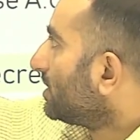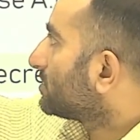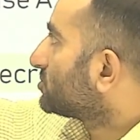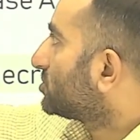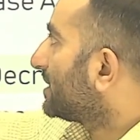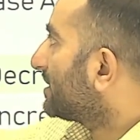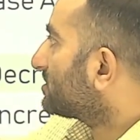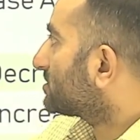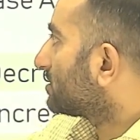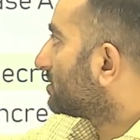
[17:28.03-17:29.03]
GS,
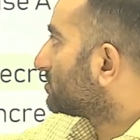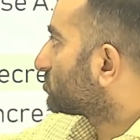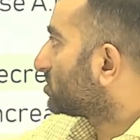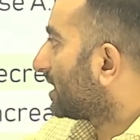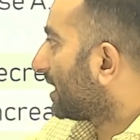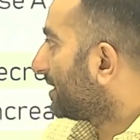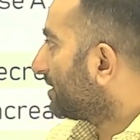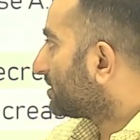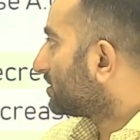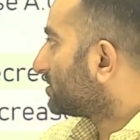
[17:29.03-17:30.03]
GI,
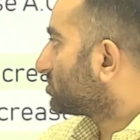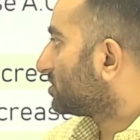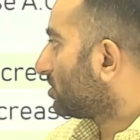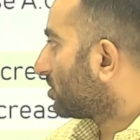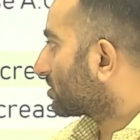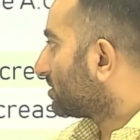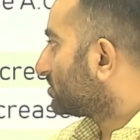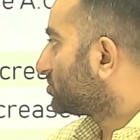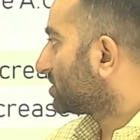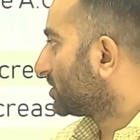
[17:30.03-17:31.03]
G naught,
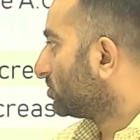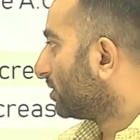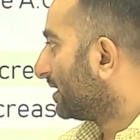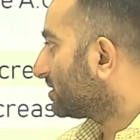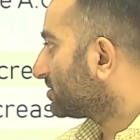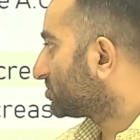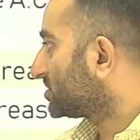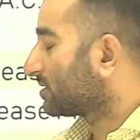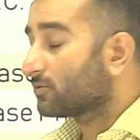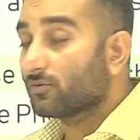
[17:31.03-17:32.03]
GQ and
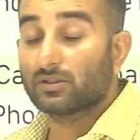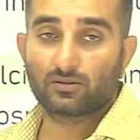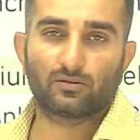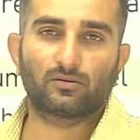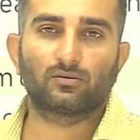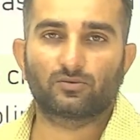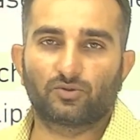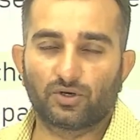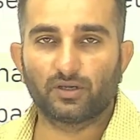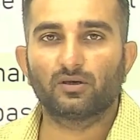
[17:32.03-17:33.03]

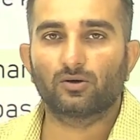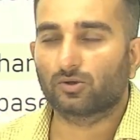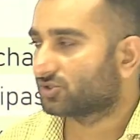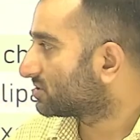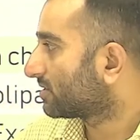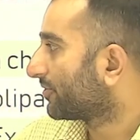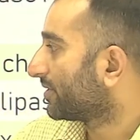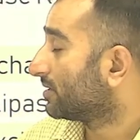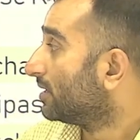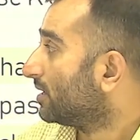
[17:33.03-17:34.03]
G13 or G13.
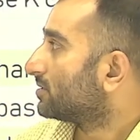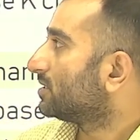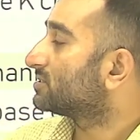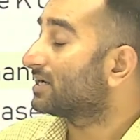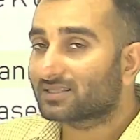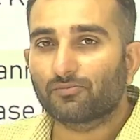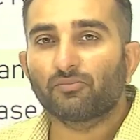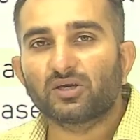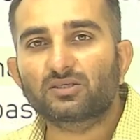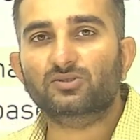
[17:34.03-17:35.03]
These are the
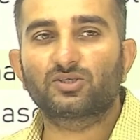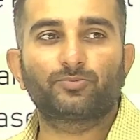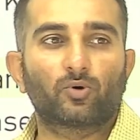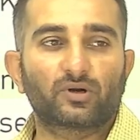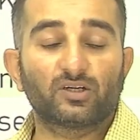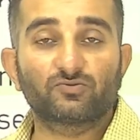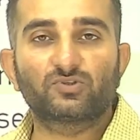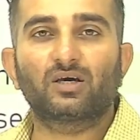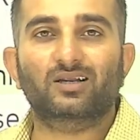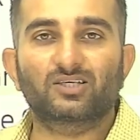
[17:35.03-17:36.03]
major G proteins which
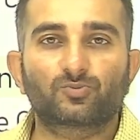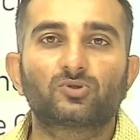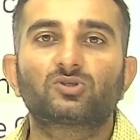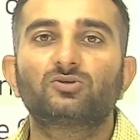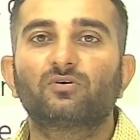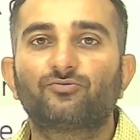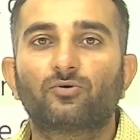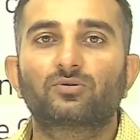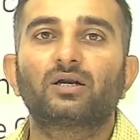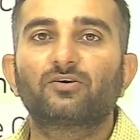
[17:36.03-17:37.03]
are responsible for
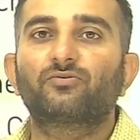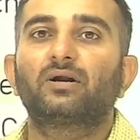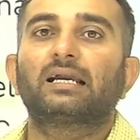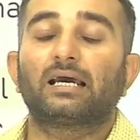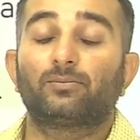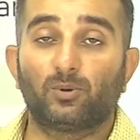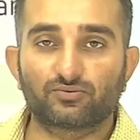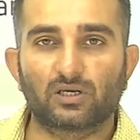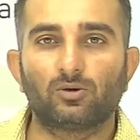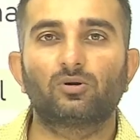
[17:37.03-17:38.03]
the different type of
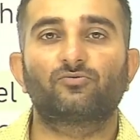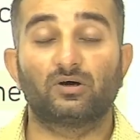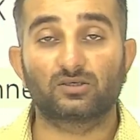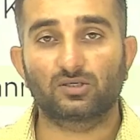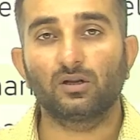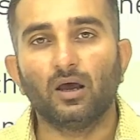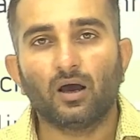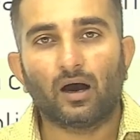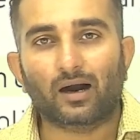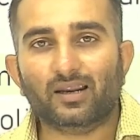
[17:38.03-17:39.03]
cellular function
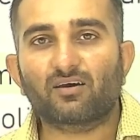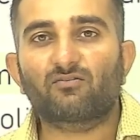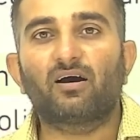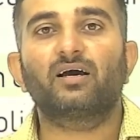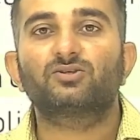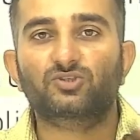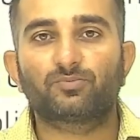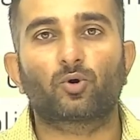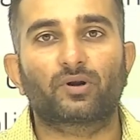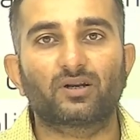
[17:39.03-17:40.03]
occurring via G
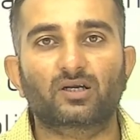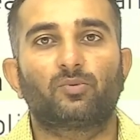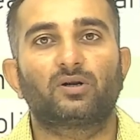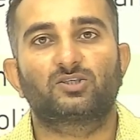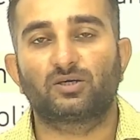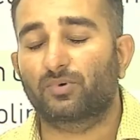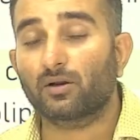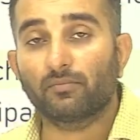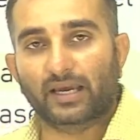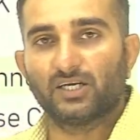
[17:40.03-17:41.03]
protein coupled receptor
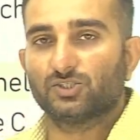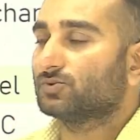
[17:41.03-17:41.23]
mechanism.